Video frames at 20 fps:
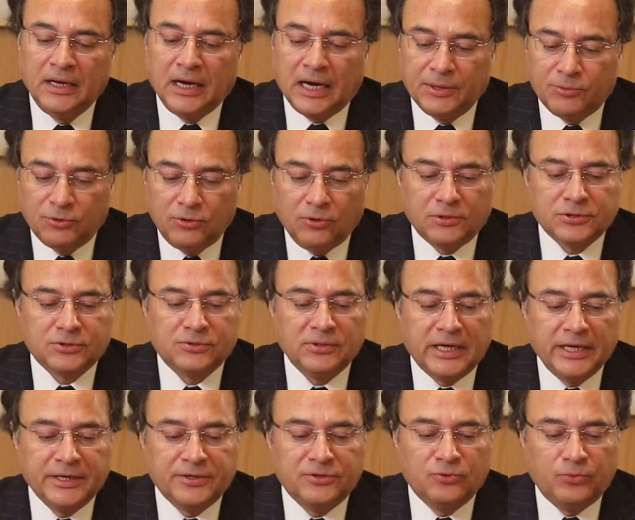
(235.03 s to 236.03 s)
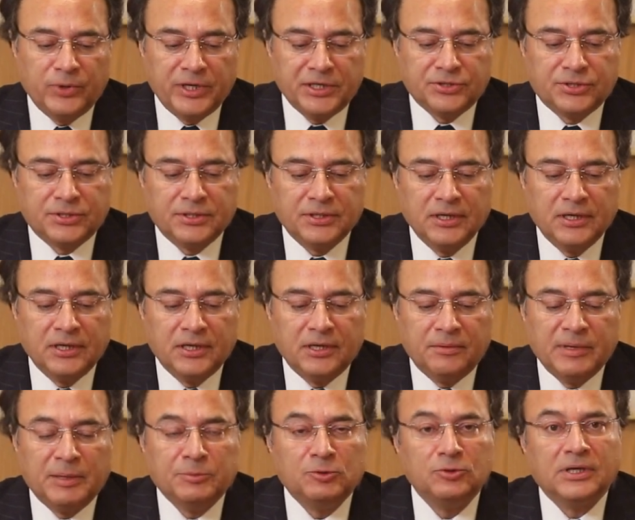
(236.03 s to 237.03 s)
I would also like to wish
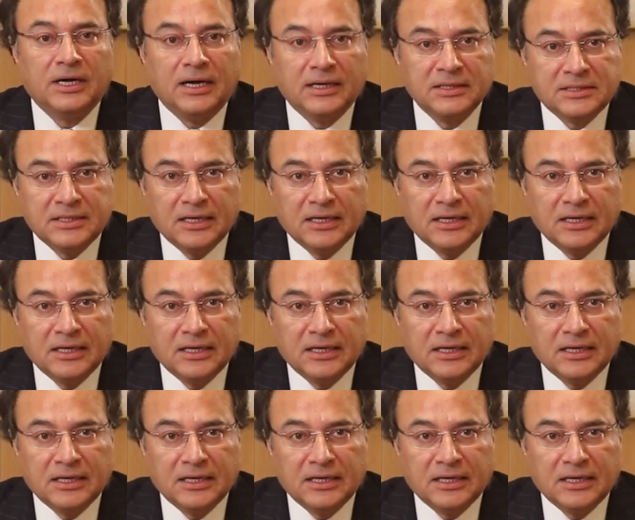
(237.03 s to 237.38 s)
Mahmood Khan